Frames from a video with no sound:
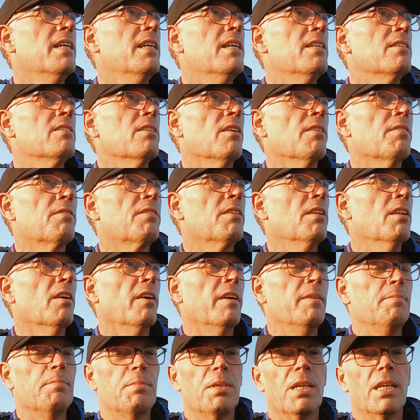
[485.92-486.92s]
So I've
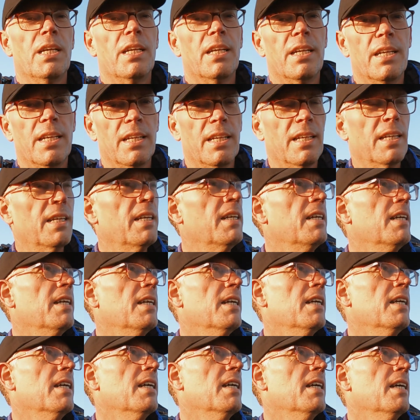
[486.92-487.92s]
climbed
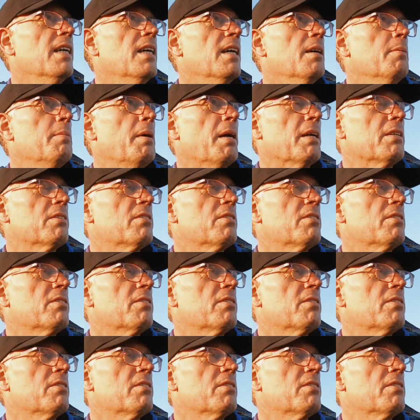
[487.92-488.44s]
about